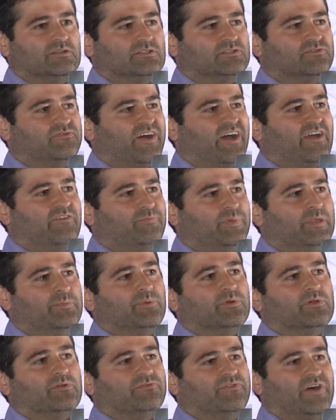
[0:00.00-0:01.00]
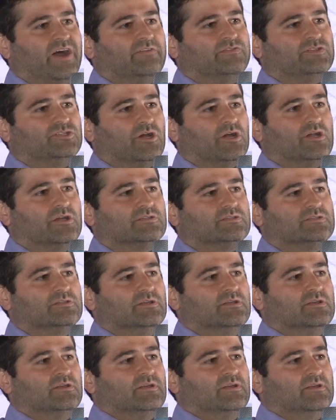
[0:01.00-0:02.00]
There's 5 people, 5
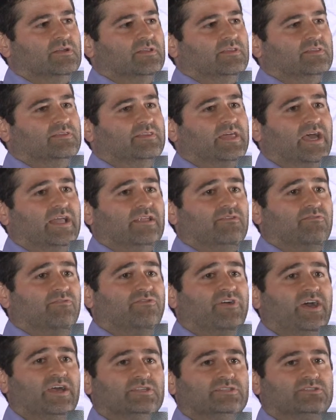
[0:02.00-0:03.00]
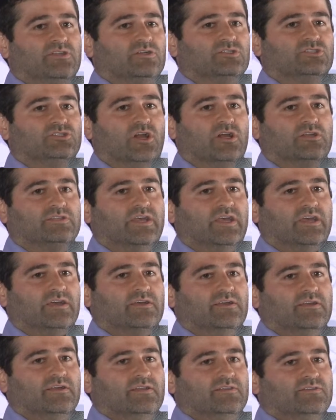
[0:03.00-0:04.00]
sharks, that invest on Shark Tank.